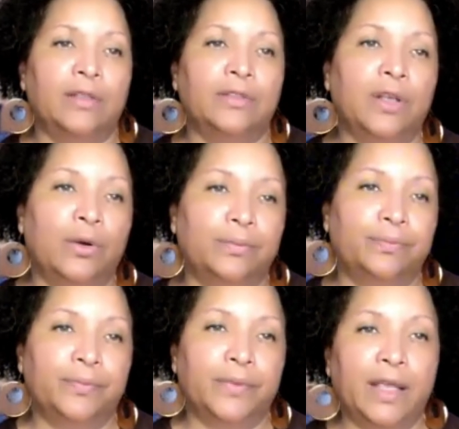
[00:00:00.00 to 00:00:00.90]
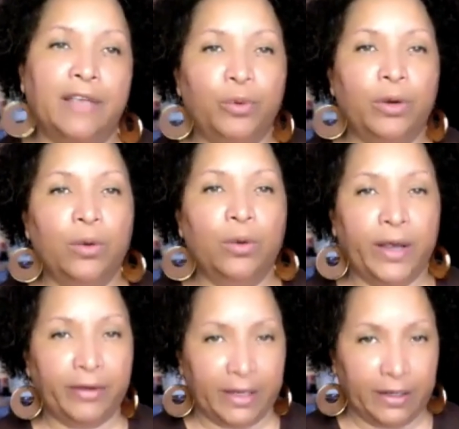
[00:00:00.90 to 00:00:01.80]
So if we're
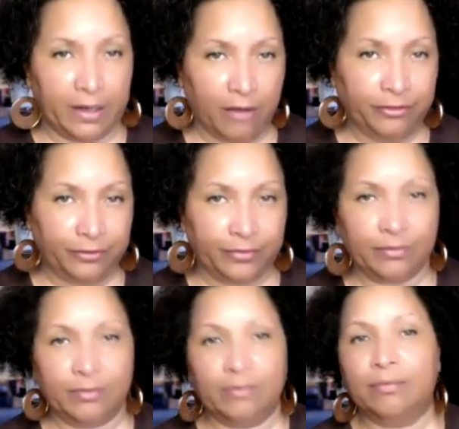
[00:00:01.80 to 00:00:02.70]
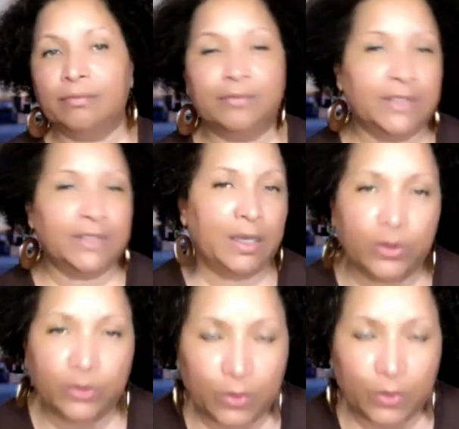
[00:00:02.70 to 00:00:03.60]
aware enough, say
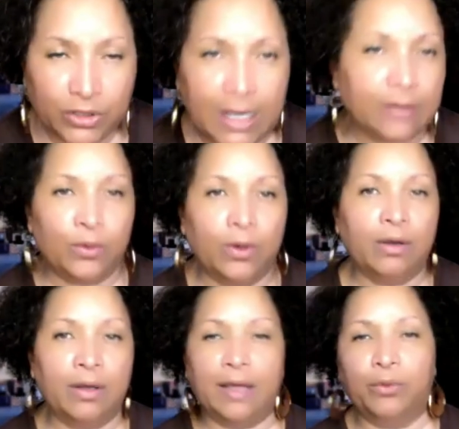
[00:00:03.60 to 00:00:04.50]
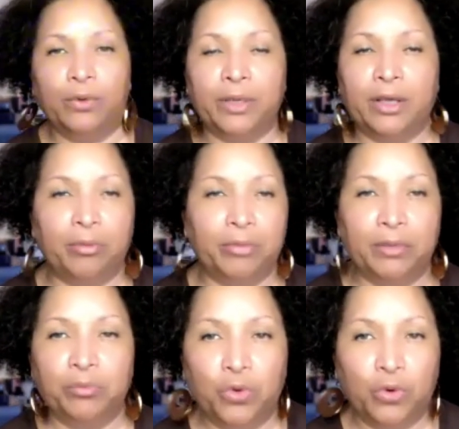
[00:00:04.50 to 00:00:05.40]
we're doing shadow work and we're
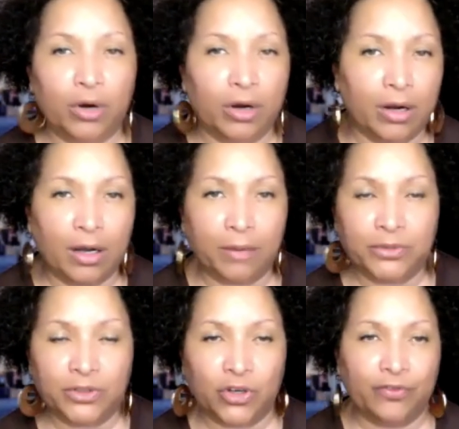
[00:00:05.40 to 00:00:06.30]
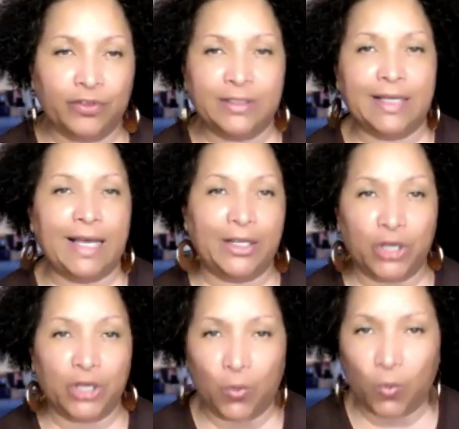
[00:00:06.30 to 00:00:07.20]
becoming more observant
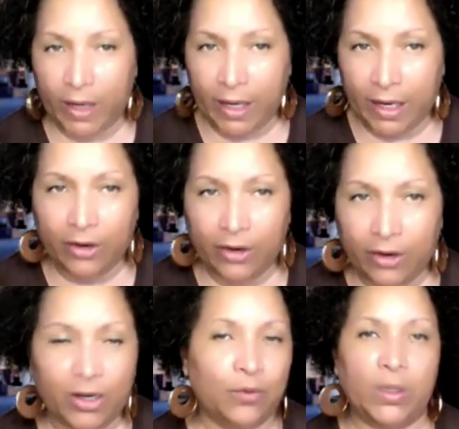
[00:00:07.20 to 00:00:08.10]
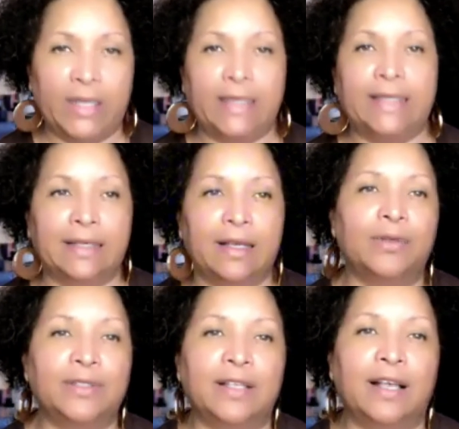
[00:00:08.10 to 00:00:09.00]
and aware and
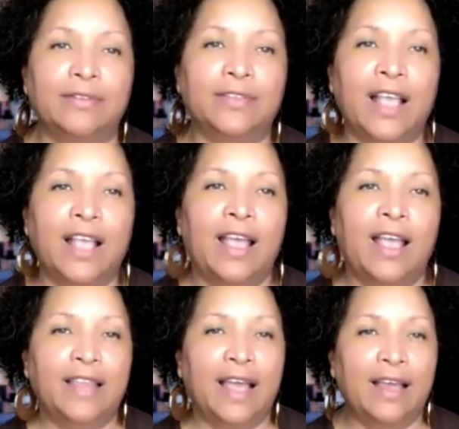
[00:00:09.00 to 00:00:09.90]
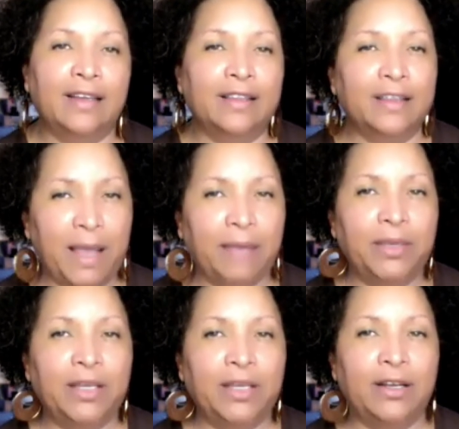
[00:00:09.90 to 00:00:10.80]
witnessing ourselves, then there might
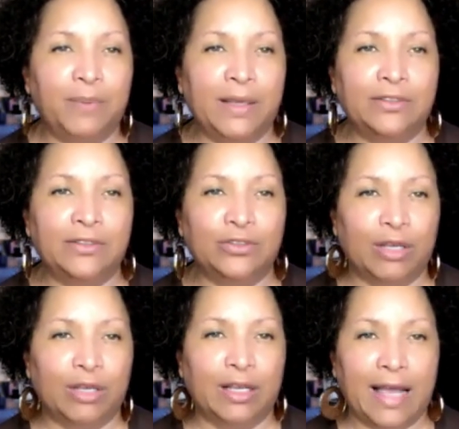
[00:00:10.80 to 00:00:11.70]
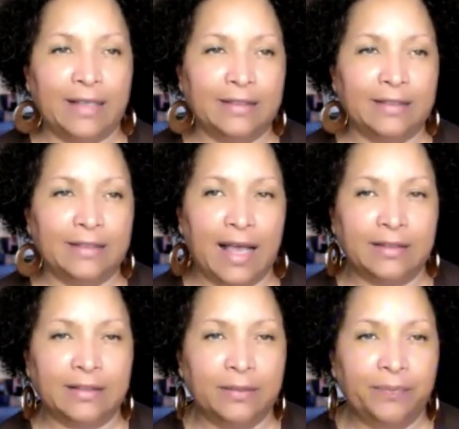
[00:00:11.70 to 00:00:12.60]
be enough space to realize
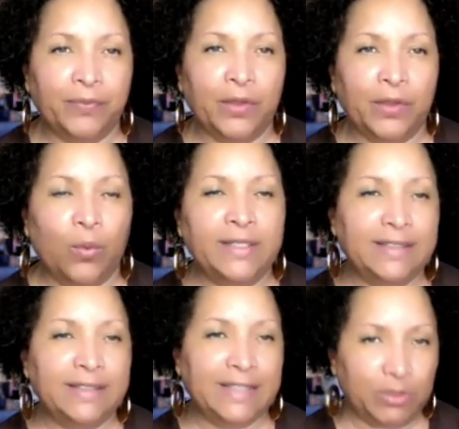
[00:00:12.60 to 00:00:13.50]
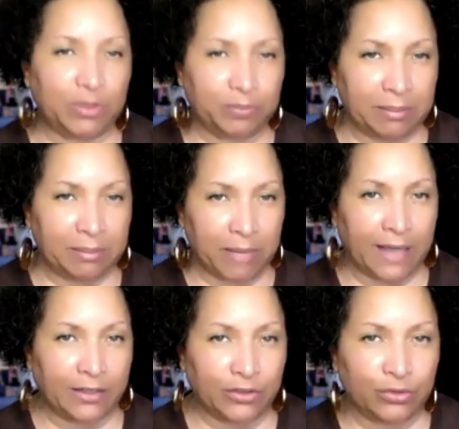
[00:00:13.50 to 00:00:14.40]
that what is deemed to be
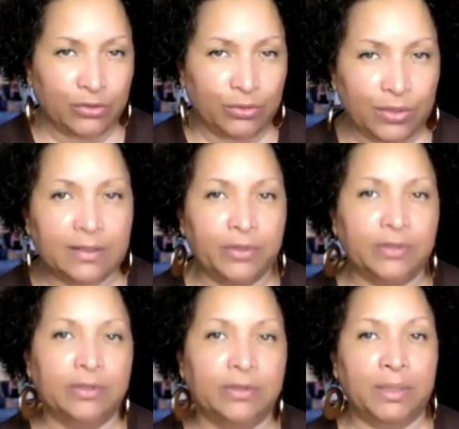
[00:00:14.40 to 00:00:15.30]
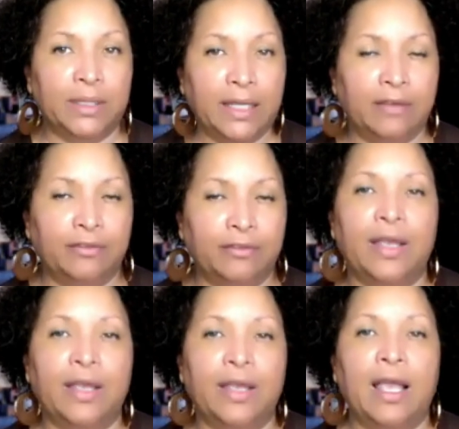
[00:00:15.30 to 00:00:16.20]
my truth is a personal
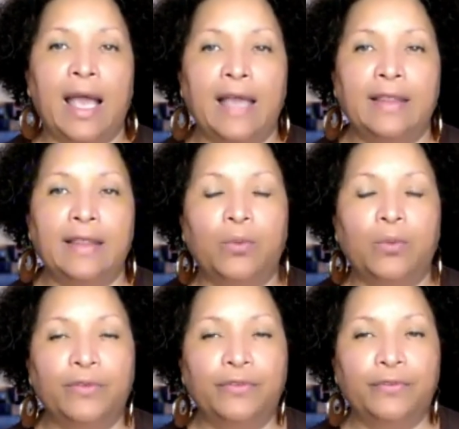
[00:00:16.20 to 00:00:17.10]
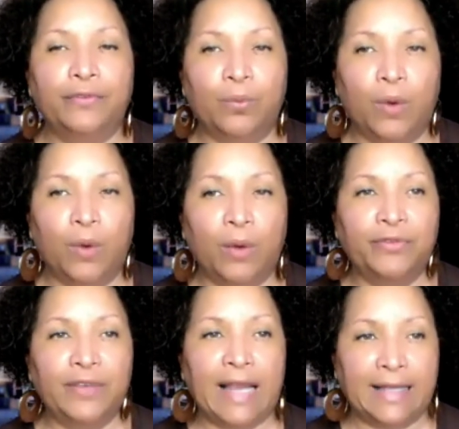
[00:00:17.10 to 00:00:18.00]
belief, and that what
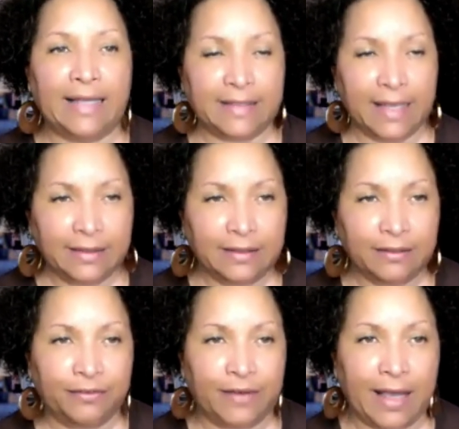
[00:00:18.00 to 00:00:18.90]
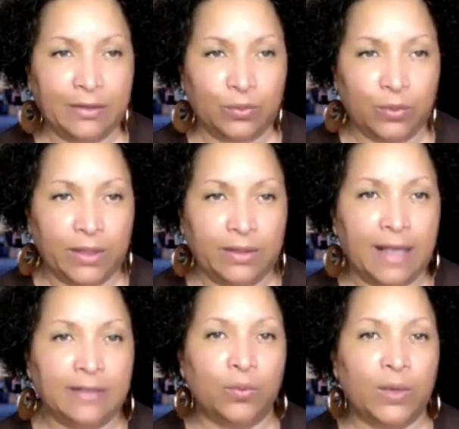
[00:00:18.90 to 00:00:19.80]
we feel identified with
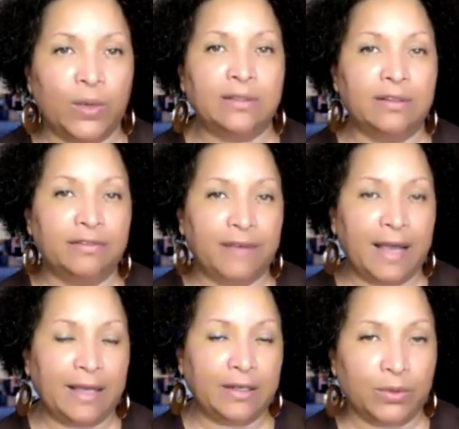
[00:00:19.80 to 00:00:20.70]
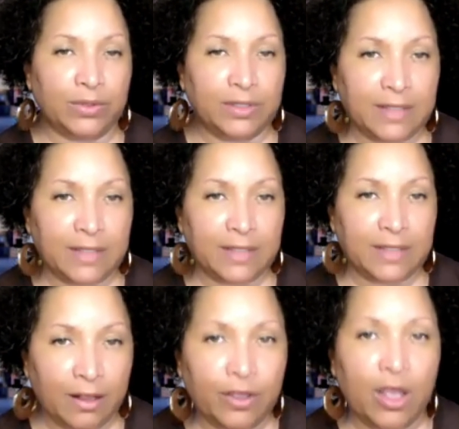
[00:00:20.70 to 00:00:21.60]
as a way to define
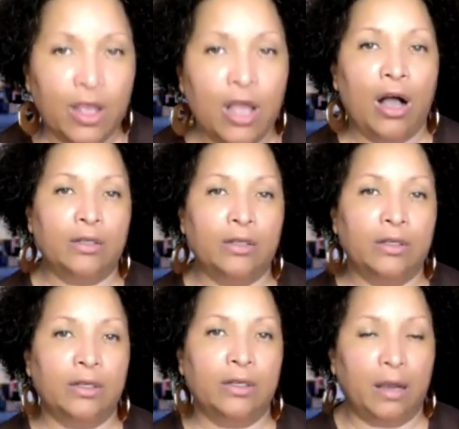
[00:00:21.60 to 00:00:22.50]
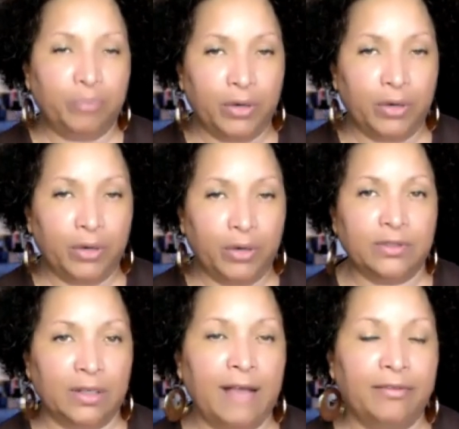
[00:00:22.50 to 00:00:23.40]
ourselves on a
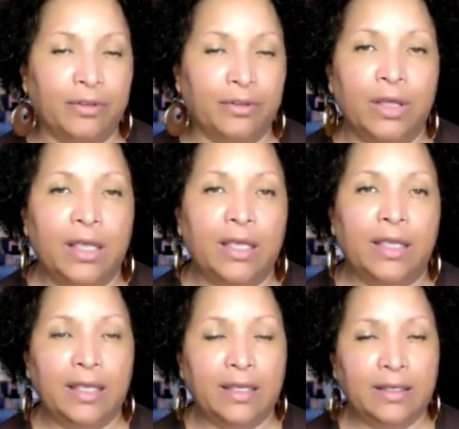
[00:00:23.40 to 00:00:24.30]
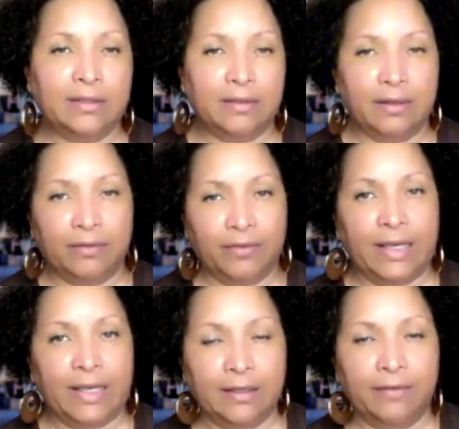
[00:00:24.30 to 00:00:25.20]
personal level is
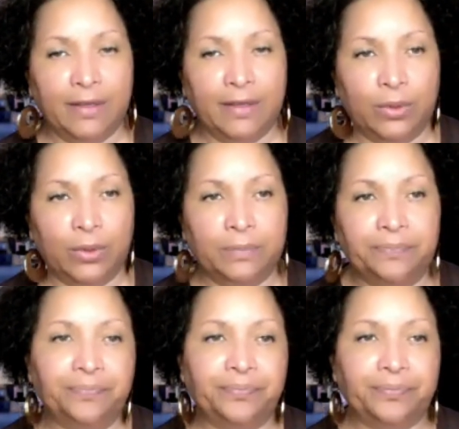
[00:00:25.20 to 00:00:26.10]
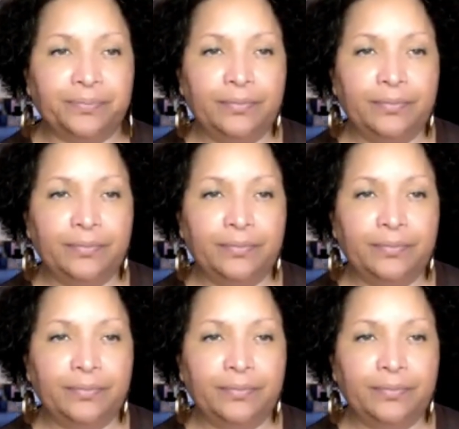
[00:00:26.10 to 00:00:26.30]
very individual.